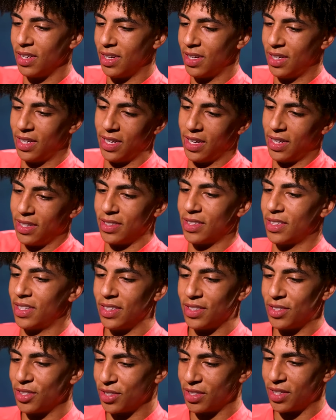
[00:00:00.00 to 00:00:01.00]
yeah, it's
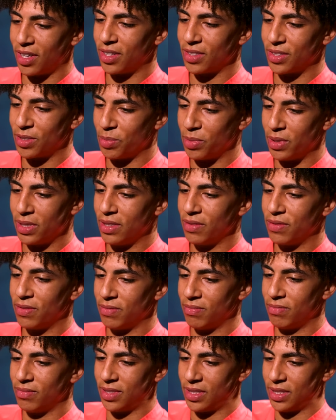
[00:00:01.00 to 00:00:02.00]
just hard to believe
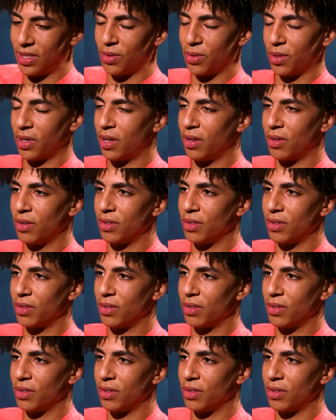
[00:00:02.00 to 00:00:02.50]
still now.